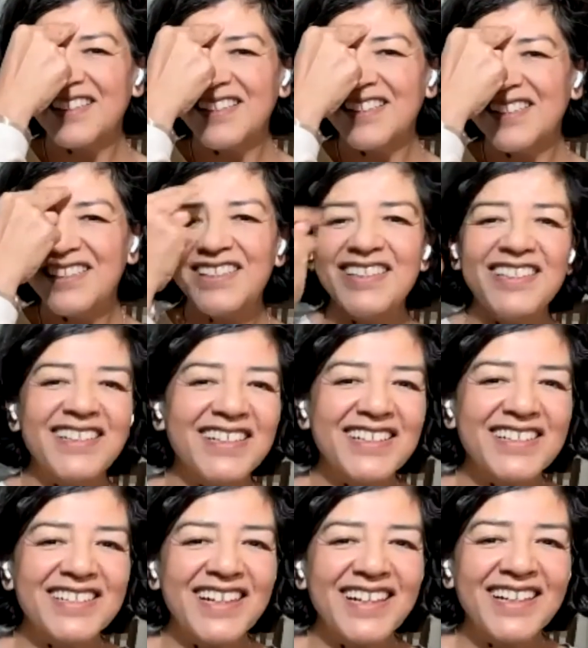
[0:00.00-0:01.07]
Okay,
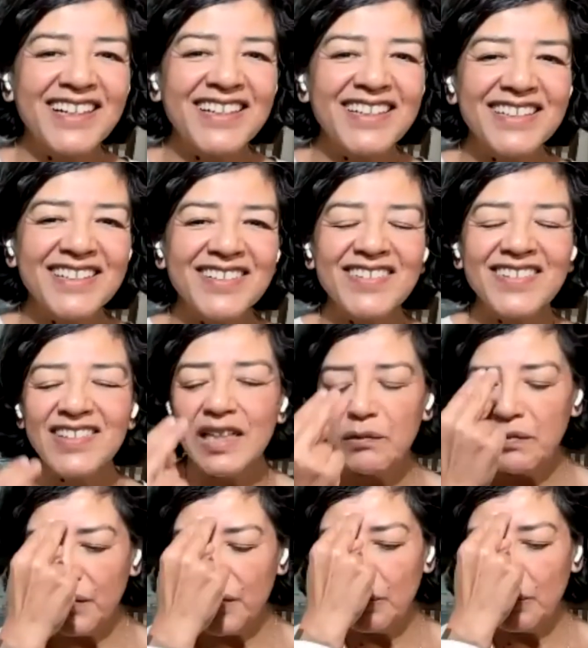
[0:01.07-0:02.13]
yin tan is the
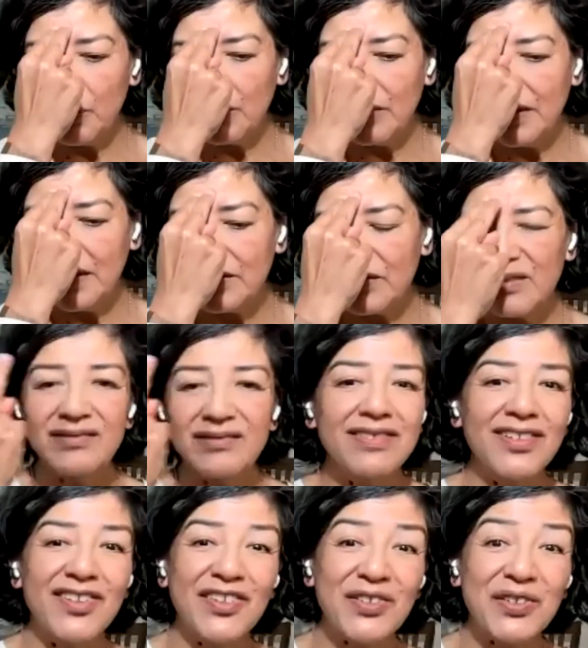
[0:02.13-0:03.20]
name of the point, or
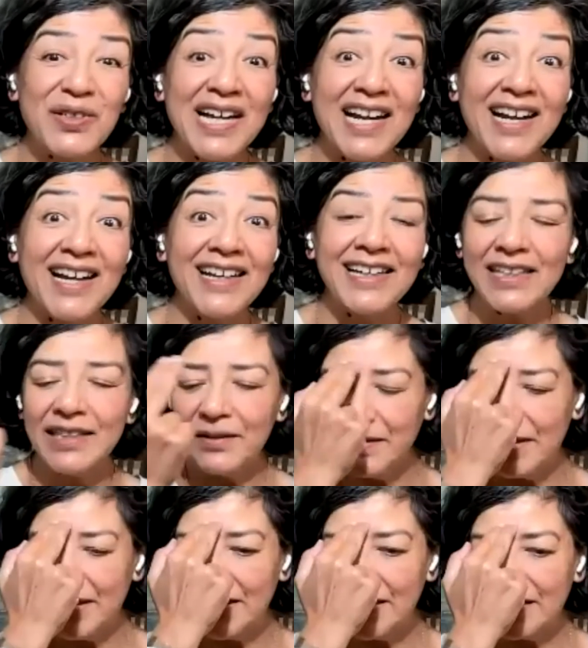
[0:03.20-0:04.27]
the third eye,
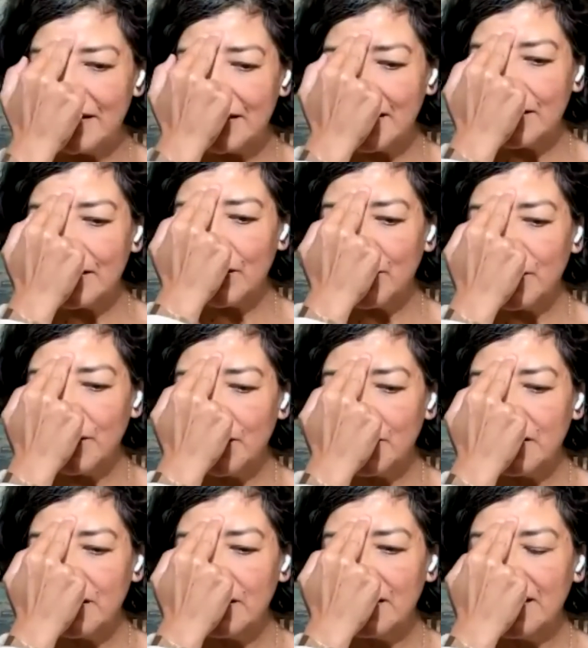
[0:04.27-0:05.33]
right? I like,
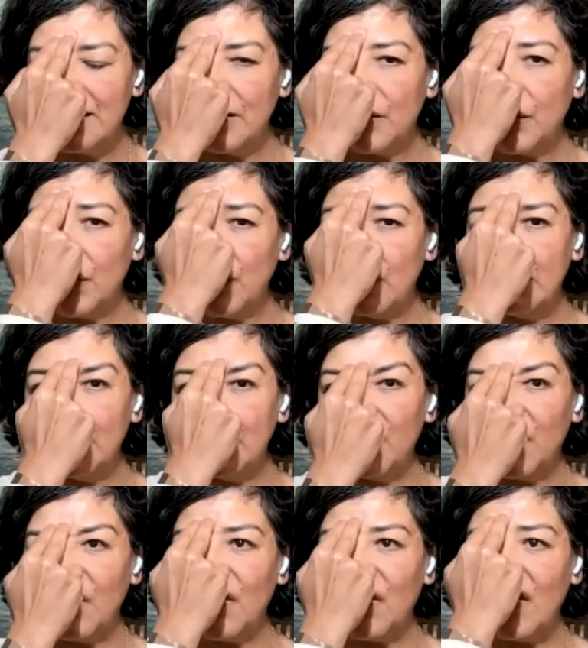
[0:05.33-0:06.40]
this is about
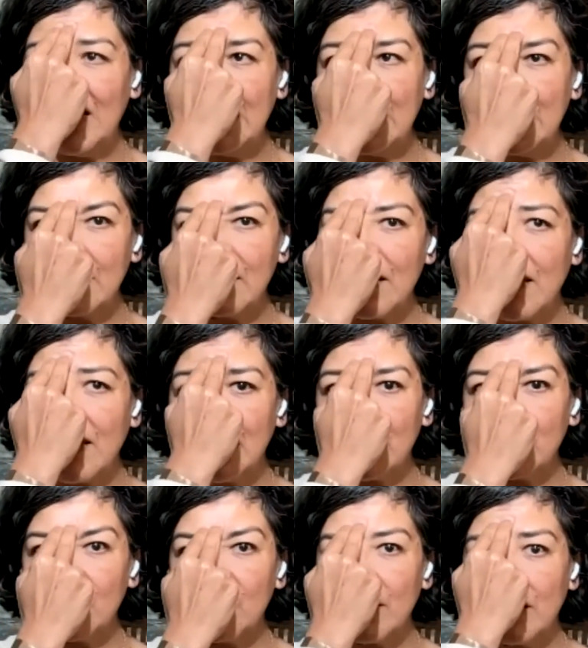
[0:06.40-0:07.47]
seeing
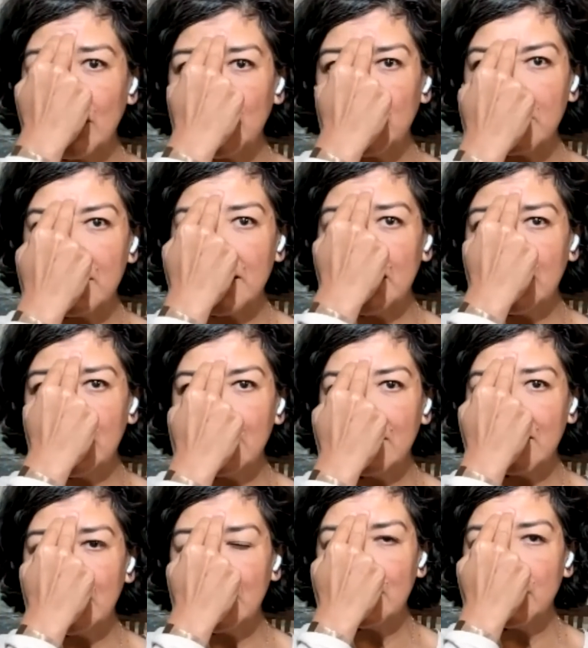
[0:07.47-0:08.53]
things clearly,
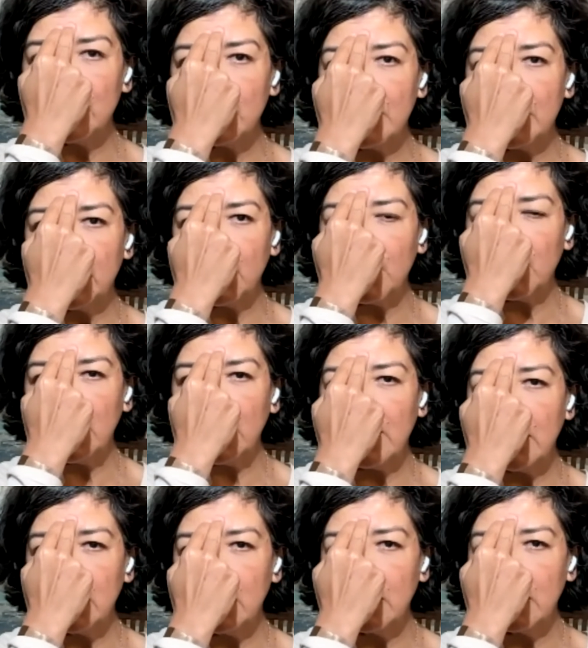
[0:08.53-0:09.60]
right? This is about
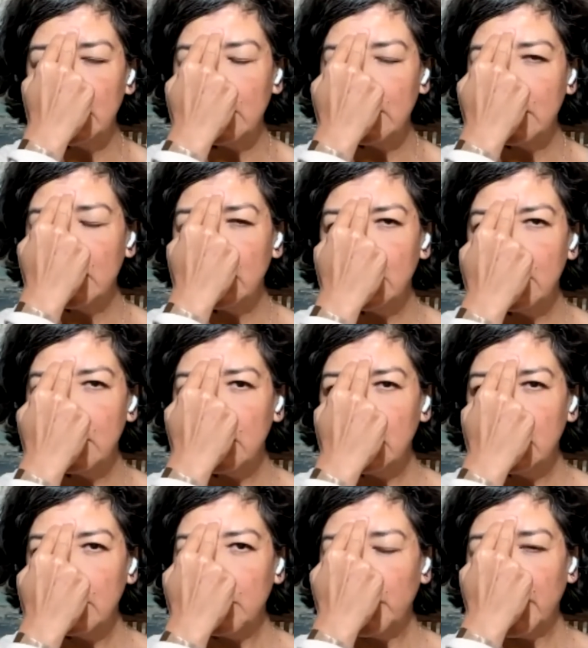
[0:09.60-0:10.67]
seeing
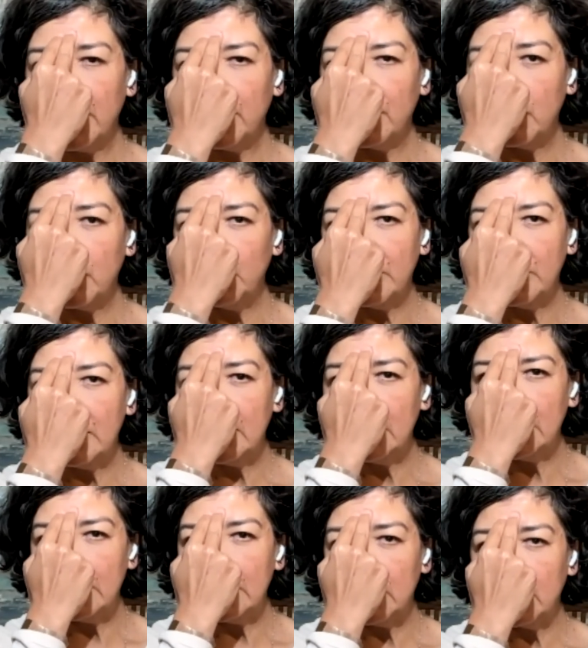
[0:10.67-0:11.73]

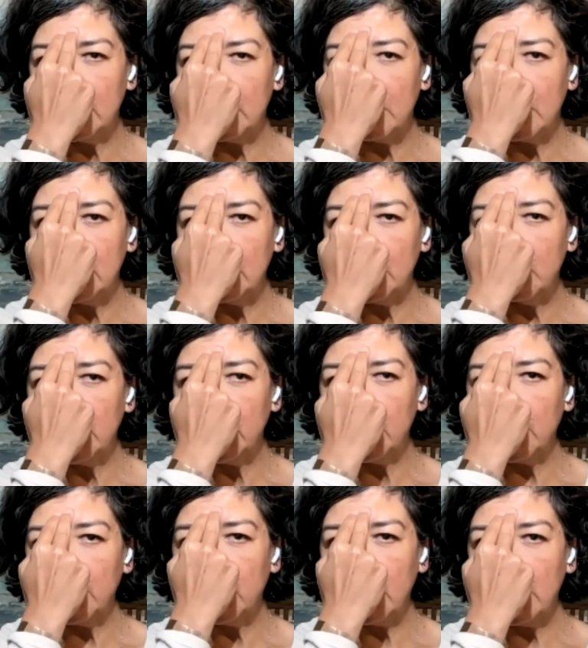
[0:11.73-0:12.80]
possibilities, right? This is
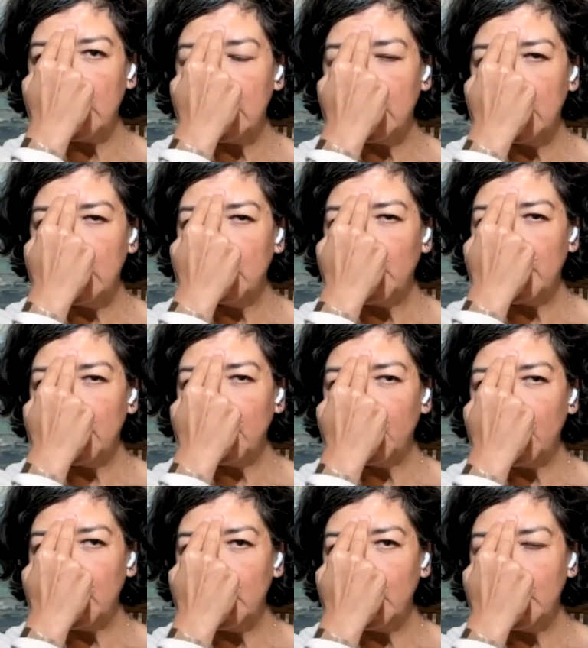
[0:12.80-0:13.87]
about seeing, but
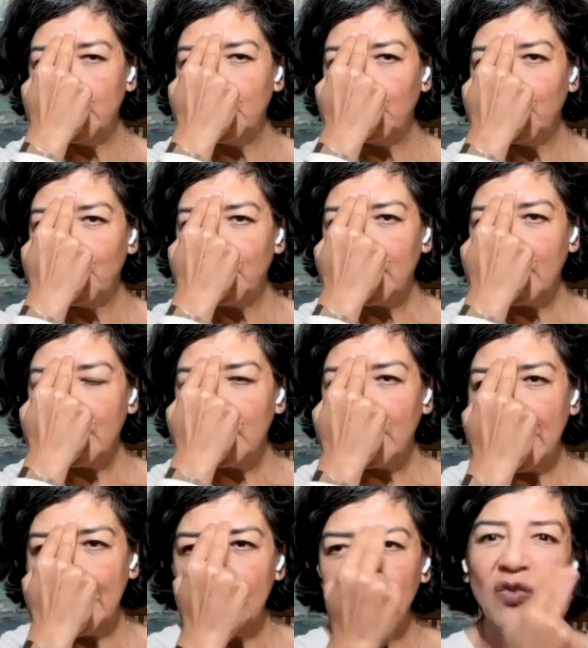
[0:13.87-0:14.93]
also
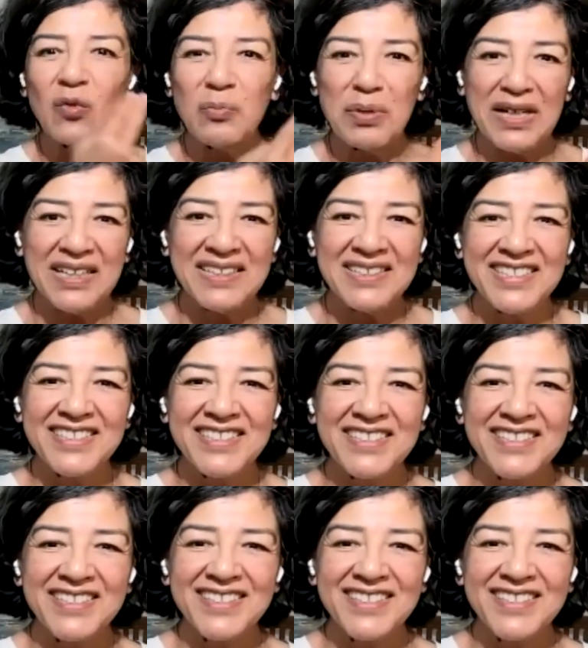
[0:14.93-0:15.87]
that spot